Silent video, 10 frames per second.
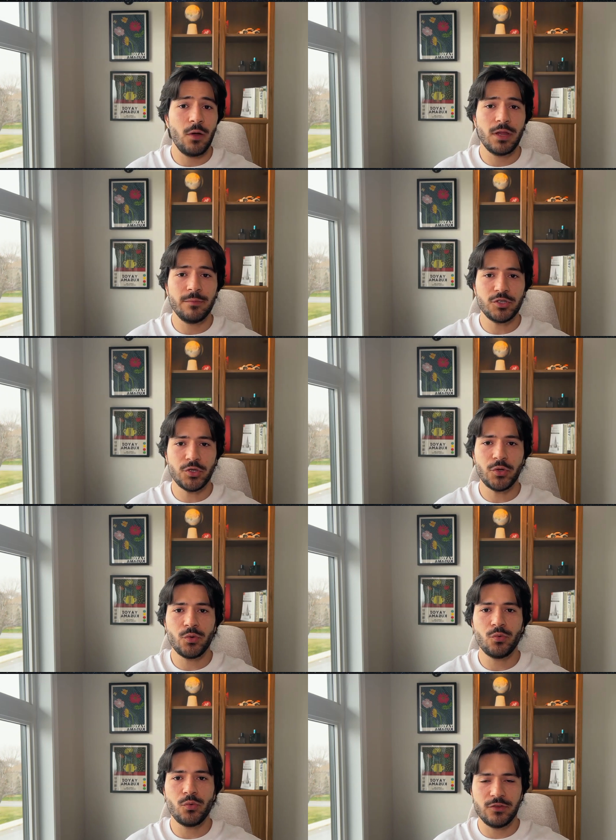now let me show
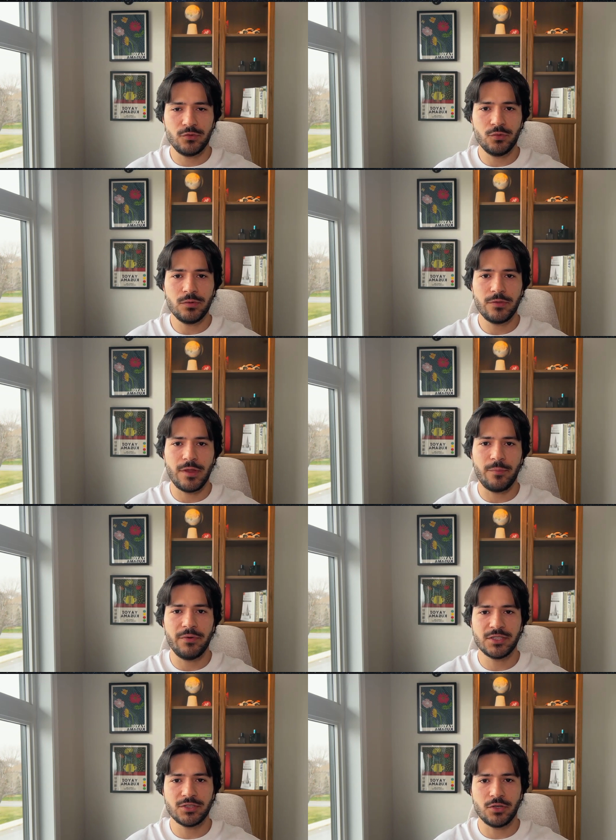you a tool that
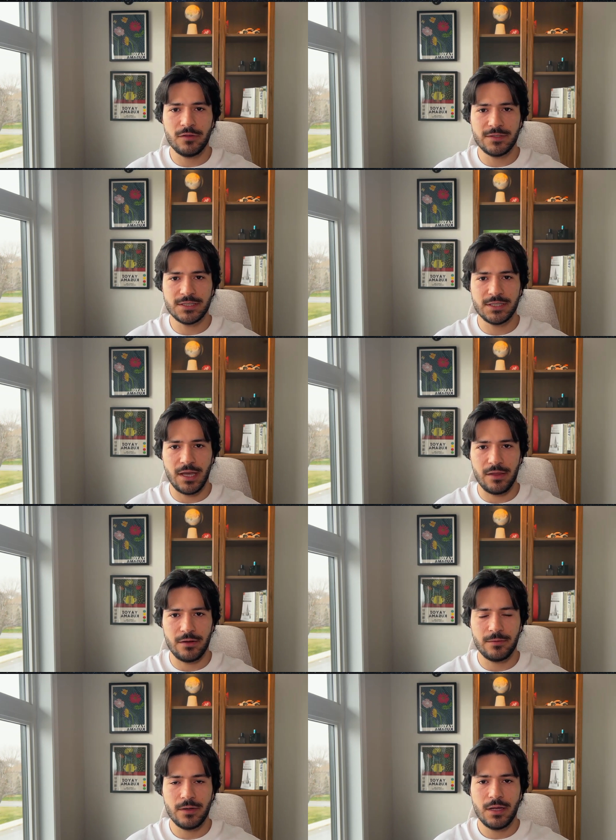brings all of this
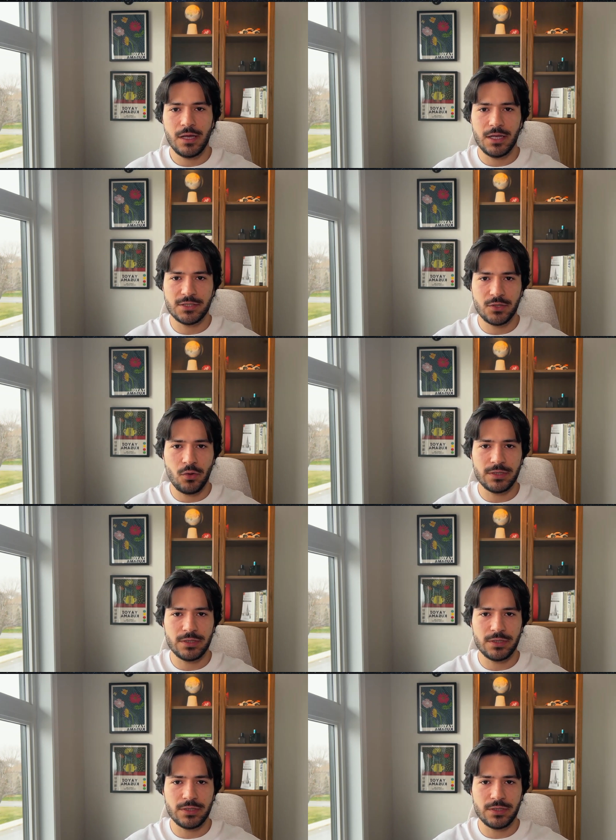together. It's